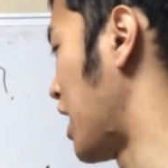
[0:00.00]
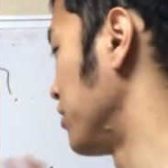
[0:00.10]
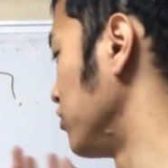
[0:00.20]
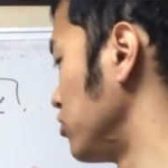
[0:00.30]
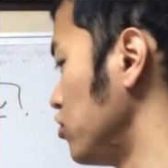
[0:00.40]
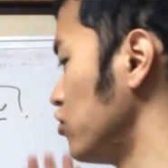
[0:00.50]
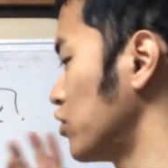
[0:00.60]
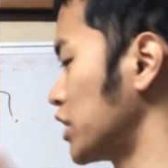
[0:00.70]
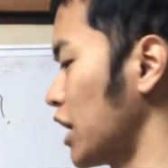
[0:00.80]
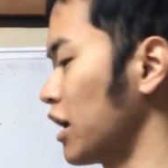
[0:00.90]
and you
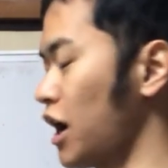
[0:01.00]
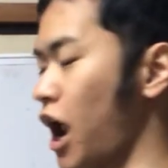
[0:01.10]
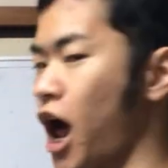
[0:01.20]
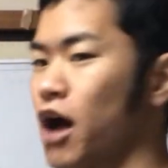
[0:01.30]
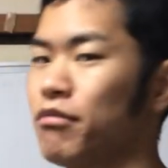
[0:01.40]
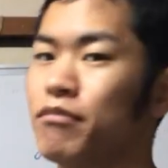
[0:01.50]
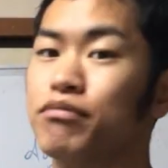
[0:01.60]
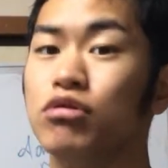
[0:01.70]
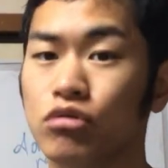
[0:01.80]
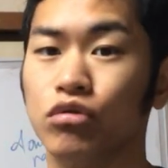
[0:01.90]
can have a
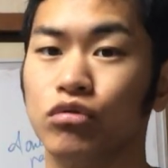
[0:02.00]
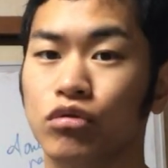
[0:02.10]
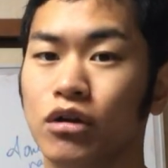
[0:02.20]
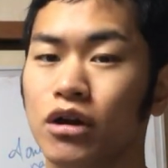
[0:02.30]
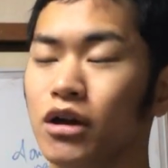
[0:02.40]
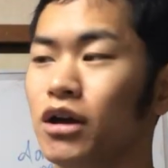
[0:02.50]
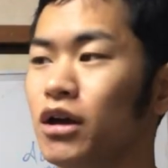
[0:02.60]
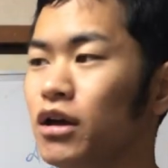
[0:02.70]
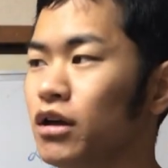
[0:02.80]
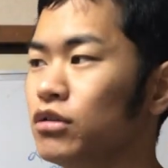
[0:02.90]
proof
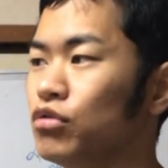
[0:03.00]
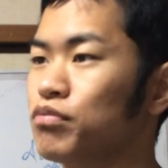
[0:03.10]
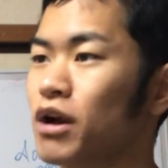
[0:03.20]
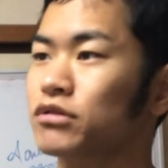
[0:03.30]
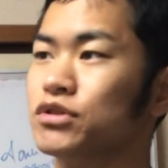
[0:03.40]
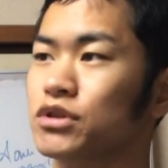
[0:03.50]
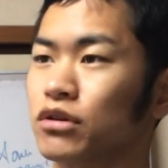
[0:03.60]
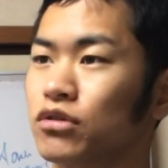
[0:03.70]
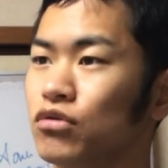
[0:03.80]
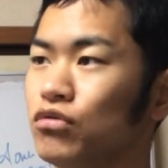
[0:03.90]
to practice a
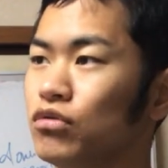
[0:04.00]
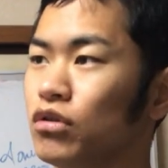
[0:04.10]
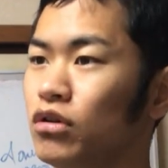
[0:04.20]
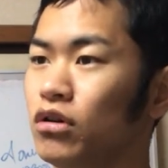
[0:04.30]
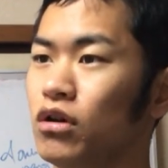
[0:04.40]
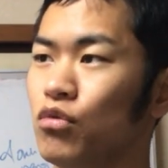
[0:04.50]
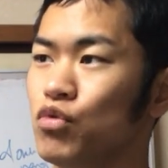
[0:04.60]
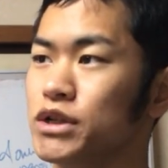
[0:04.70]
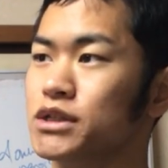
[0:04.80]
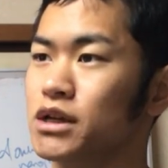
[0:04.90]
Kyudo
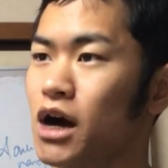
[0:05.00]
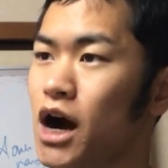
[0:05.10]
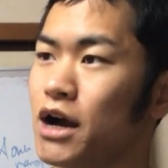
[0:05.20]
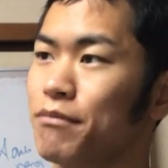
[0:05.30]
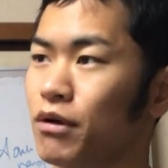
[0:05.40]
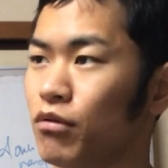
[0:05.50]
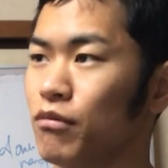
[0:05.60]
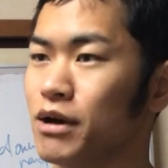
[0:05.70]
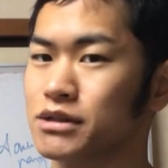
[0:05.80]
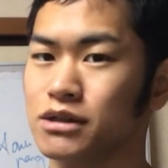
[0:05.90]
with high
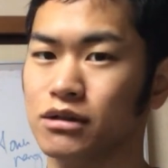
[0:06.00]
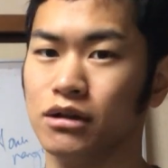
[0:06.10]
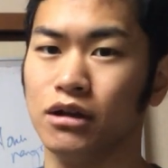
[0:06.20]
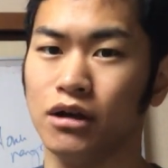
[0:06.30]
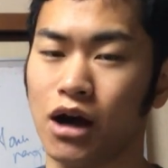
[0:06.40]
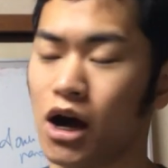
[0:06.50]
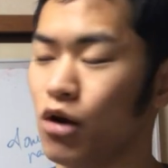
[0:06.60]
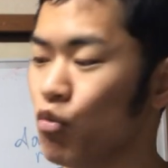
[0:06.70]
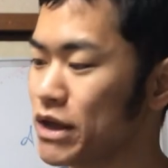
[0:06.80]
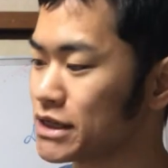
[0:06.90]
performance.
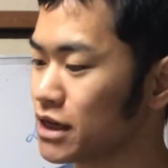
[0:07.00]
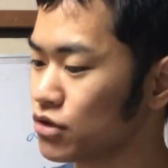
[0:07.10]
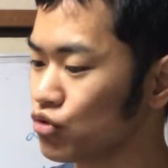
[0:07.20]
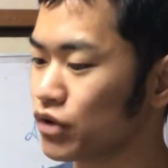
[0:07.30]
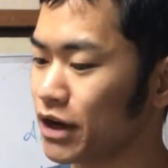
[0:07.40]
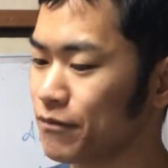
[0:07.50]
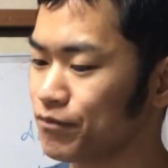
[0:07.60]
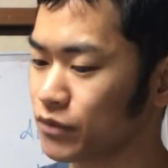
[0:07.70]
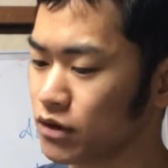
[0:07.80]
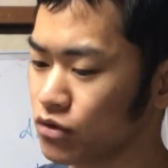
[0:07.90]
Whether you can
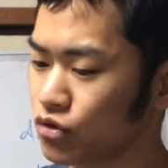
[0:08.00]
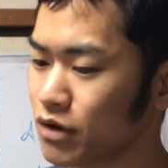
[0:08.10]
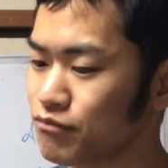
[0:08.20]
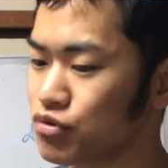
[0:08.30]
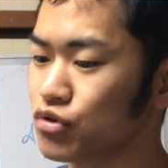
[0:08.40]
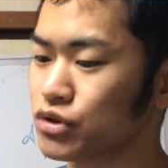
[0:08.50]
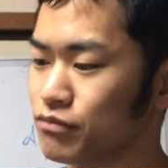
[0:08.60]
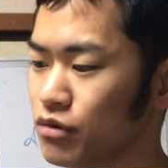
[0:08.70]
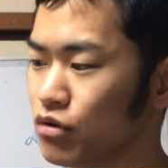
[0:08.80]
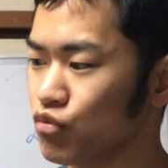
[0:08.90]
pull the
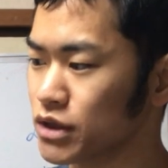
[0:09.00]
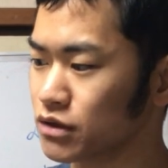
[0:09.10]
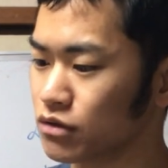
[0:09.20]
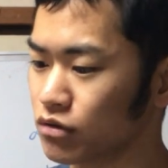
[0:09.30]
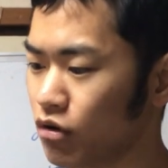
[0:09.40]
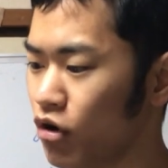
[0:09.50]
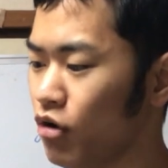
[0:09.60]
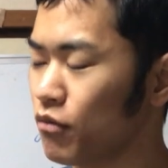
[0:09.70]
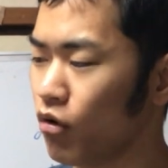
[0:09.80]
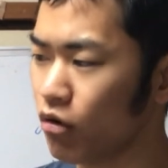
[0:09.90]
ball with good
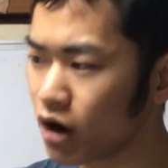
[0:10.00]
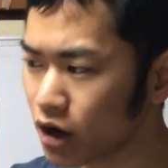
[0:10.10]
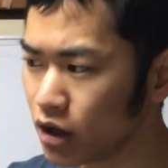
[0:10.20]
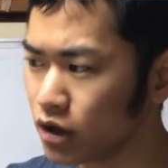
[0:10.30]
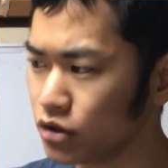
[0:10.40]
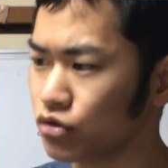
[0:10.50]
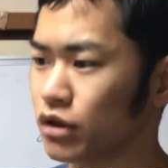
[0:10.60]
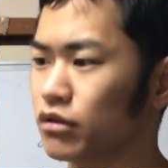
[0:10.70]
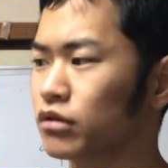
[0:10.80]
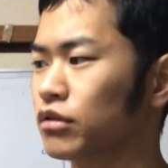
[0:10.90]
form or you
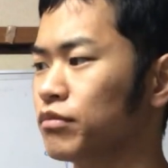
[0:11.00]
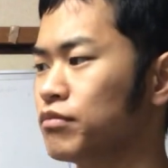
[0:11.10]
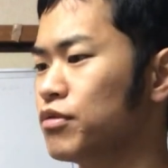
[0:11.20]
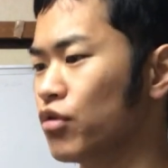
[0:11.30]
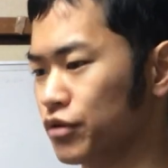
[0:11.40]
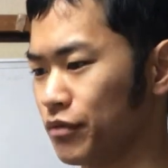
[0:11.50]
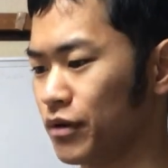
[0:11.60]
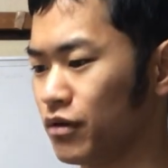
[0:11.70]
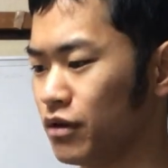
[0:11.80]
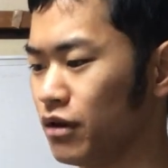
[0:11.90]
cannot pull the
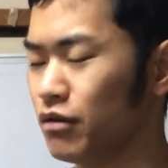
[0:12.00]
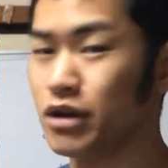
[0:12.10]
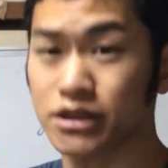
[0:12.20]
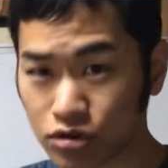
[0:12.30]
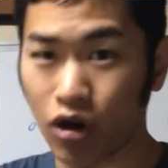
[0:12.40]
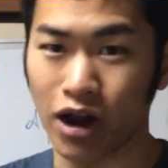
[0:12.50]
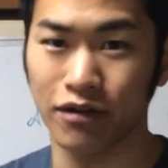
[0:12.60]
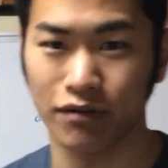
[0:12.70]
ball. Let's try.